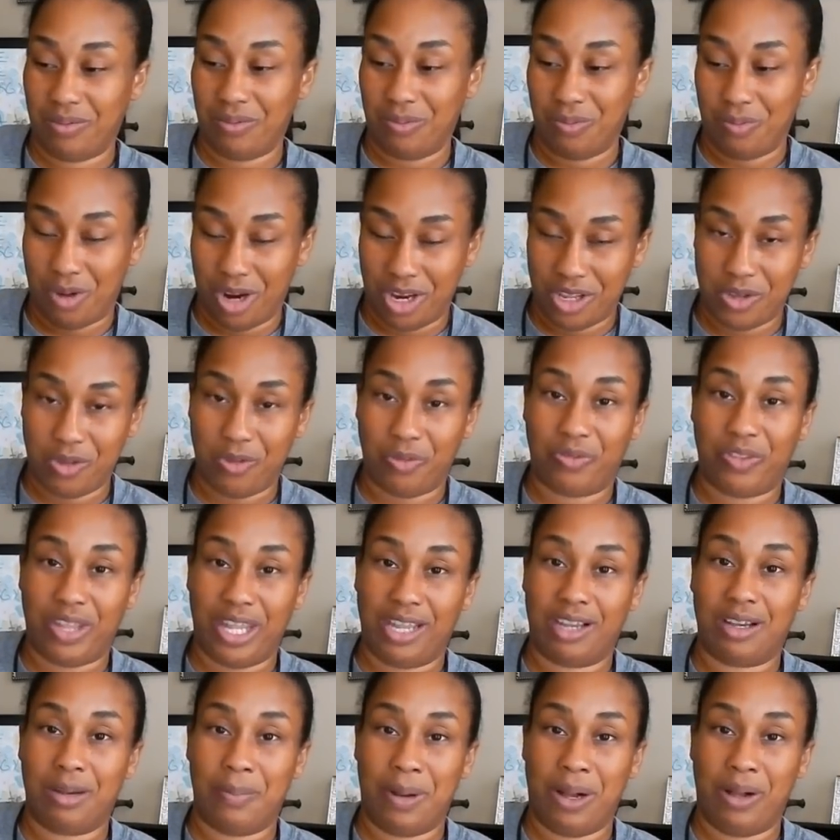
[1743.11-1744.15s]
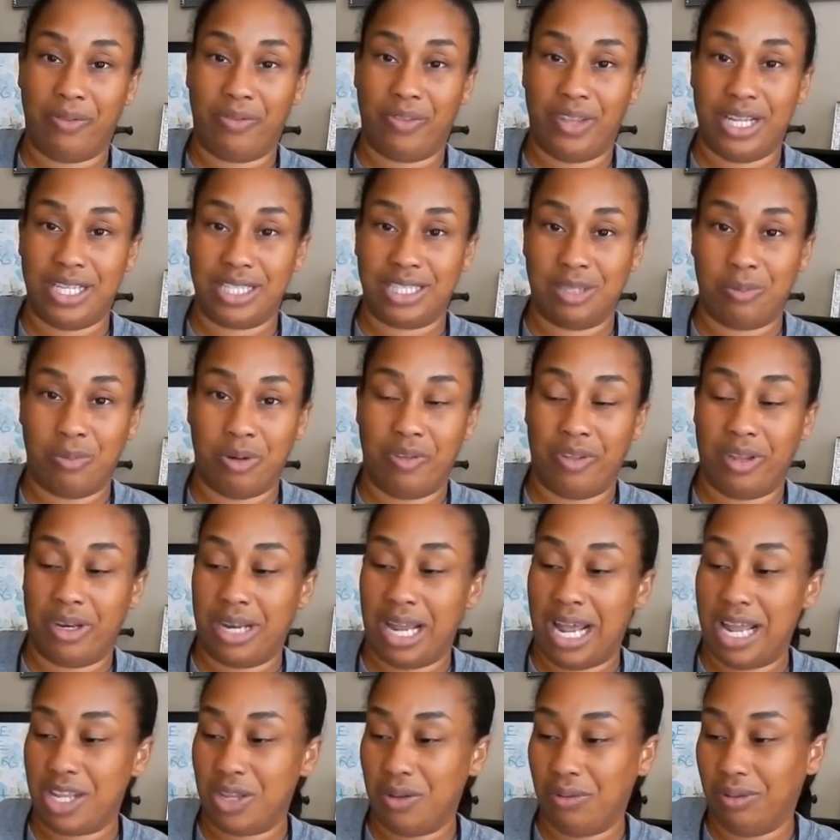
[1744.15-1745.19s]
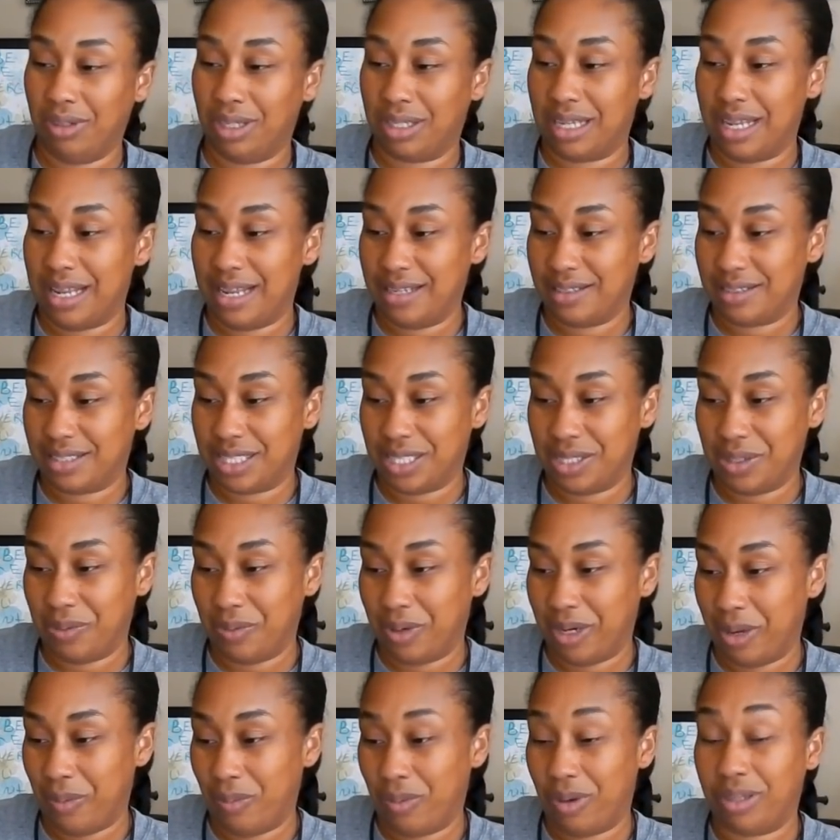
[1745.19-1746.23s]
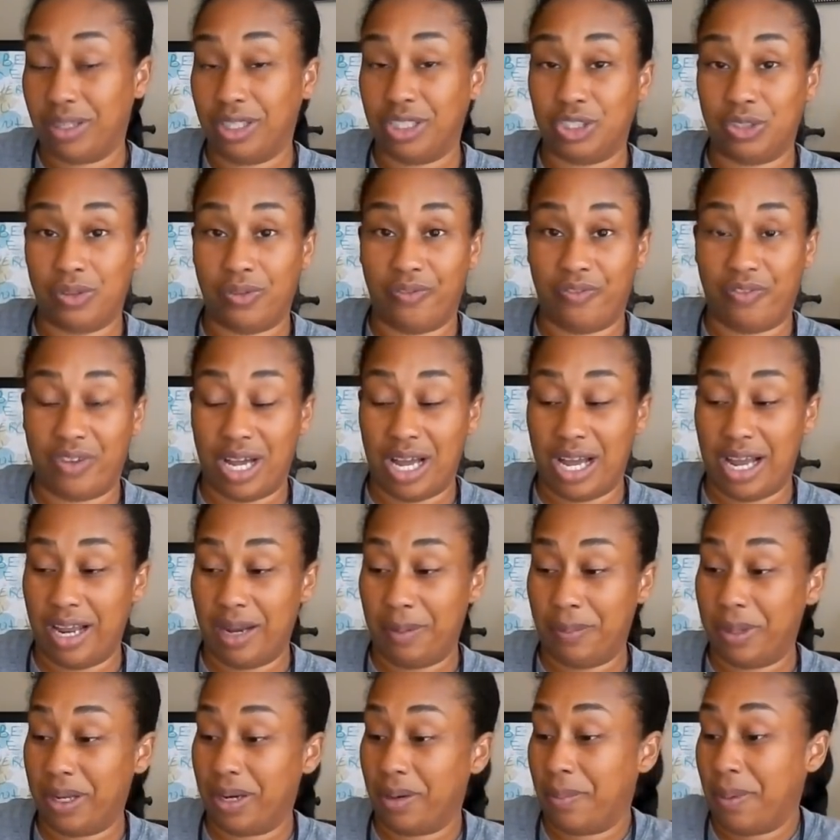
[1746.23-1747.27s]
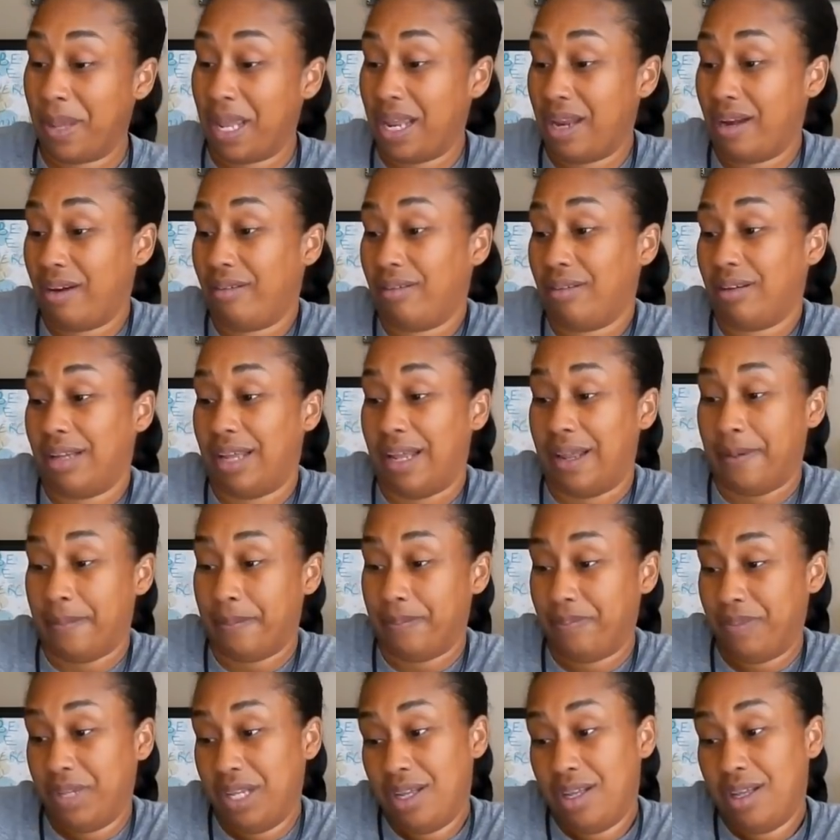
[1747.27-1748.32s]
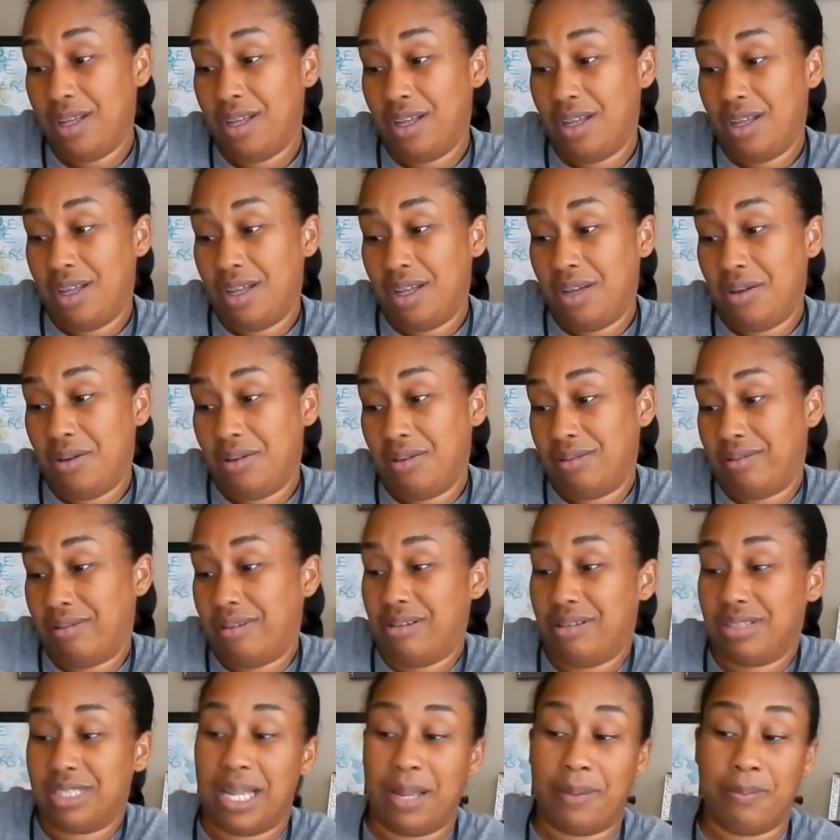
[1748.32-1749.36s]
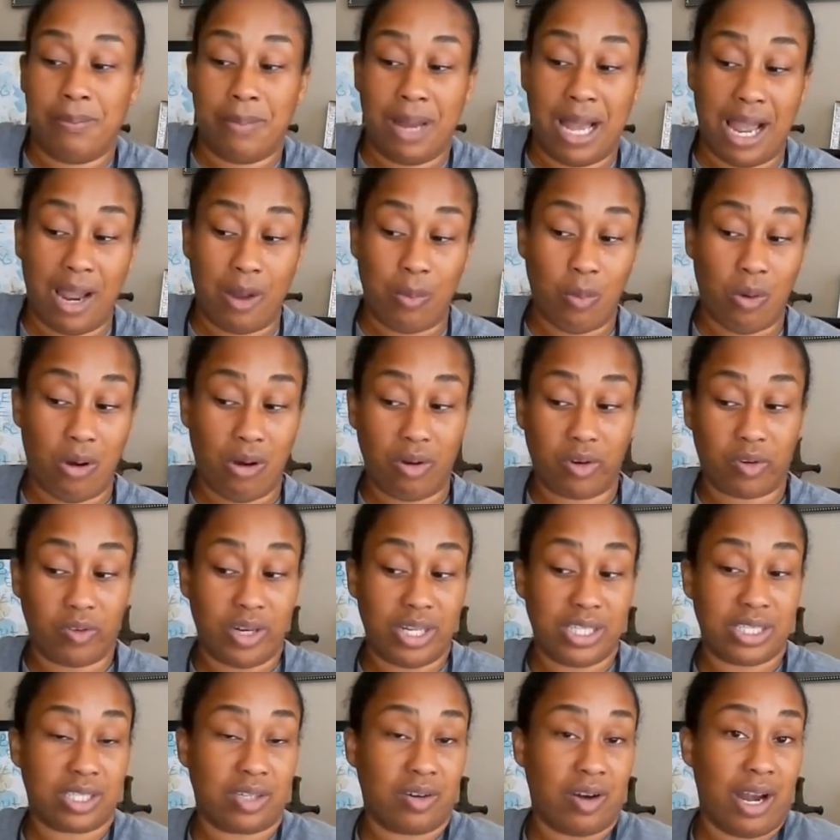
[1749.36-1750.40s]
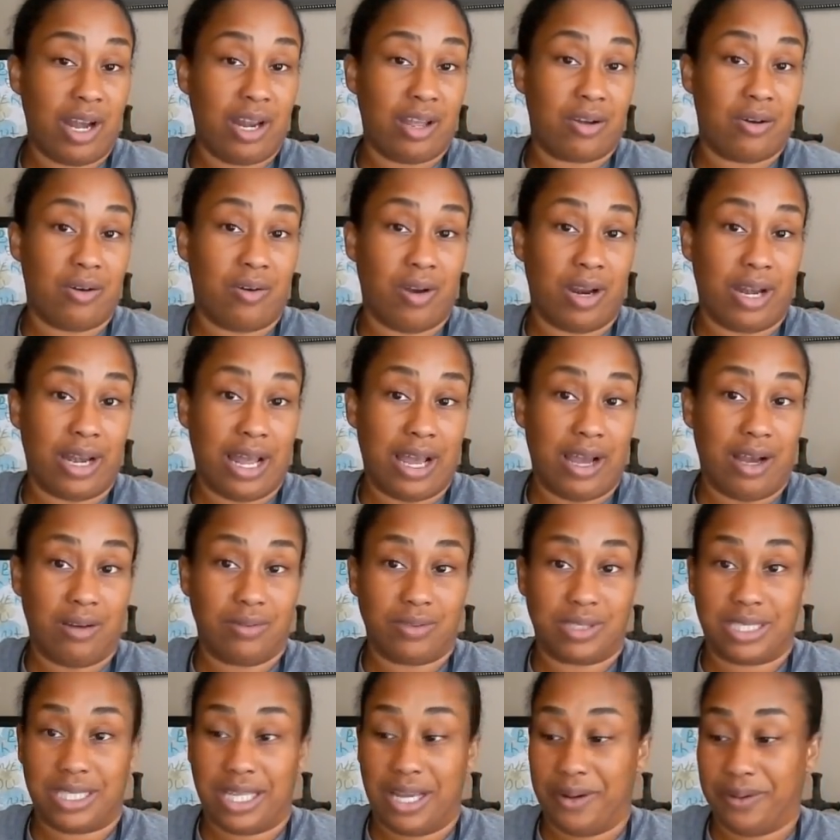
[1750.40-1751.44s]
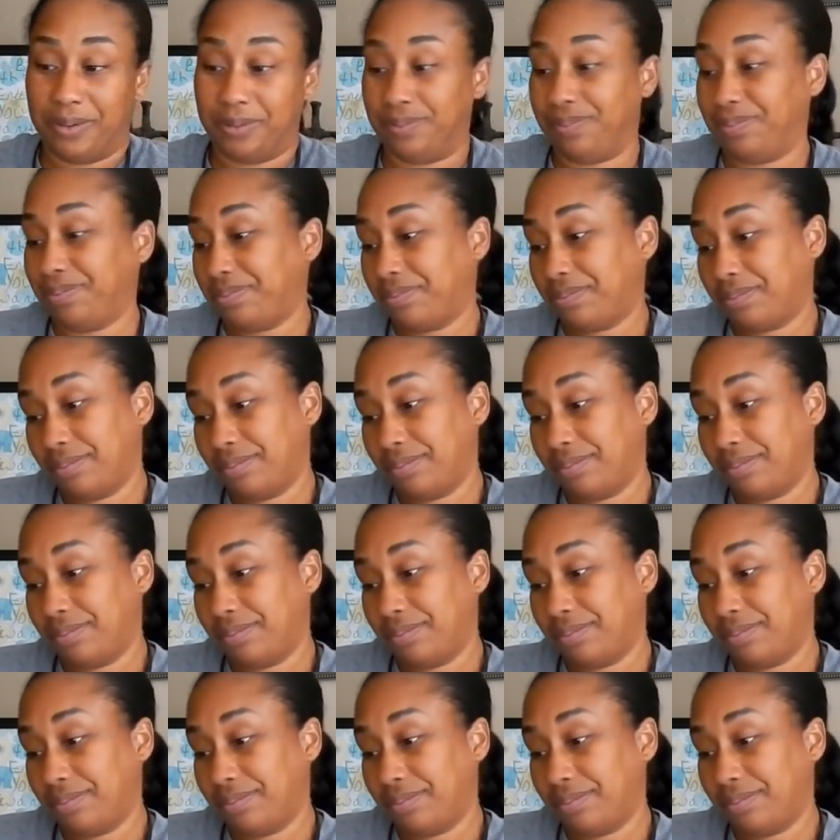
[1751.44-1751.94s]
what you think about this and whether or not you looked into it and what did you find. But apparently there's a My Walgreens credit card now, so